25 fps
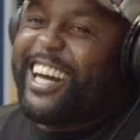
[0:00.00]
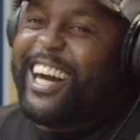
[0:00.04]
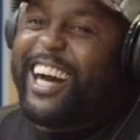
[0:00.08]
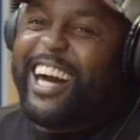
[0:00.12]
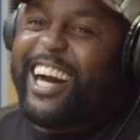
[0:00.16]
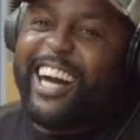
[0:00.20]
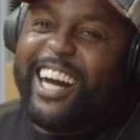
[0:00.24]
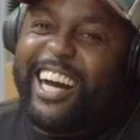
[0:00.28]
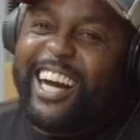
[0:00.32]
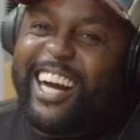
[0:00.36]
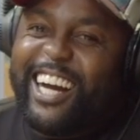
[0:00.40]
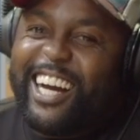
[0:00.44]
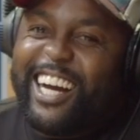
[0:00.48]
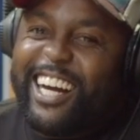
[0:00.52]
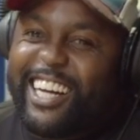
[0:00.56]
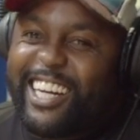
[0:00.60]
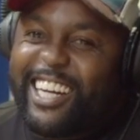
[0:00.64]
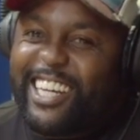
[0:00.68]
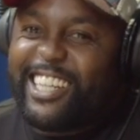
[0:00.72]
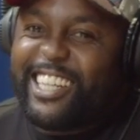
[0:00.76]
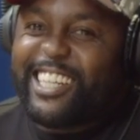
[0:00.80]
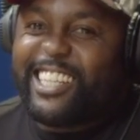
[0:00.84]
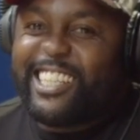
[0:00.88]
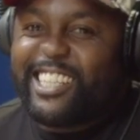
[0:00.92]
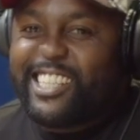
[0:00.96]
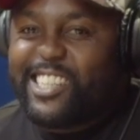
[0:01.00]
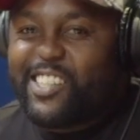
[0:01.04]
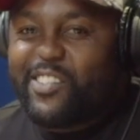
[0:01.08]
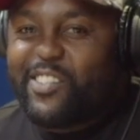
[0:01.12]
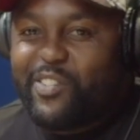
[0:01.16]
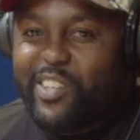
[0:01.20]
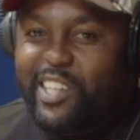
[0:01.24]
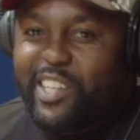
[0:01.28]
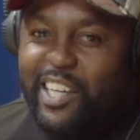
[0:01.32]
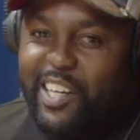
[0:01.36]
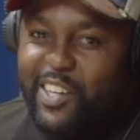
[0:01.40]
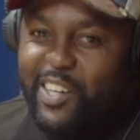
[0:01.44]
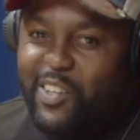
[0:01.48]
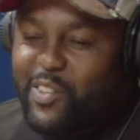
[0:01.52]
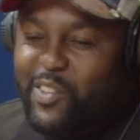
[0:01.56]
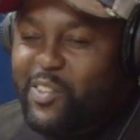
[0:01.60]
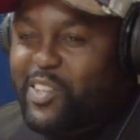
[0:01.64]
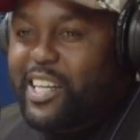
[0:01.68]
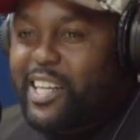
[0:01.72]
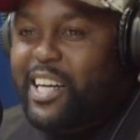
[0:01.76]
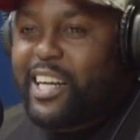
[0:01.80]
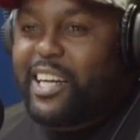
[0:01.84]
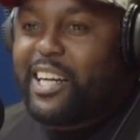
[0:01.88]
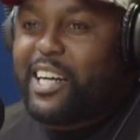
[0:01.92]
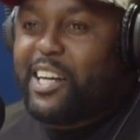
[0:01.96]
ah karecipe
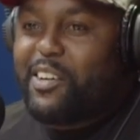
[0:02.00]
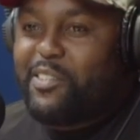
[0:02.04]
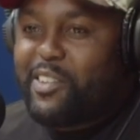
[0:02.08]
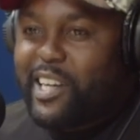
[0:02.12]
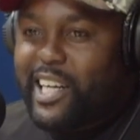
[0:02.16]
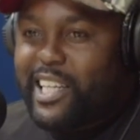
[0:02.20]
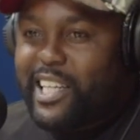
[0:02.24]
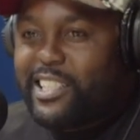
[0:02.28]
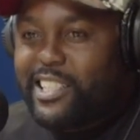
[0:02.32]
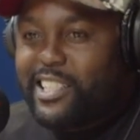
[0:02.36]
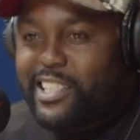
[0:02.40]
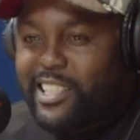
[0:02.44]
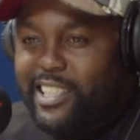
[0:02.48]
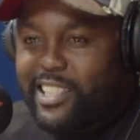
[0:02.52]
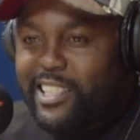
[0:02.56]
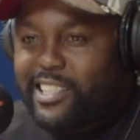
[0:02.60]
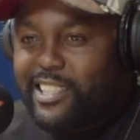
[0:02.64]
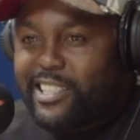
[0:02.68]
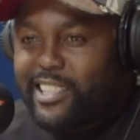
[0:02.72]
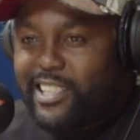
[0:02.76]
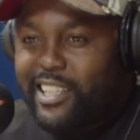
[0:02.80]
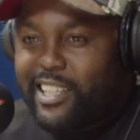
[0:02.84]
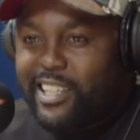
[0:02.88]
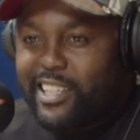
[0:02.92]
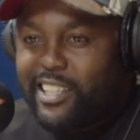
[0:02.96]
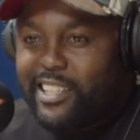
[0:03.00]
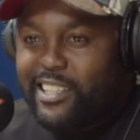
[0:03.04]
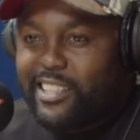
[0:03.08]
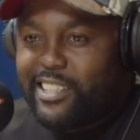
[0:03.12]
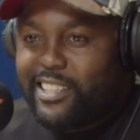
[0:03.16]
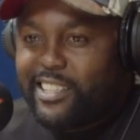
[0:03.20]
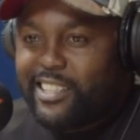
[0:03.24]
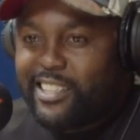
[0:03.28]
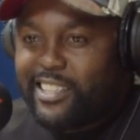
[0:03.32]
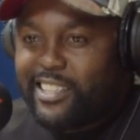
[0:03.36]
I kakaiva kachikichili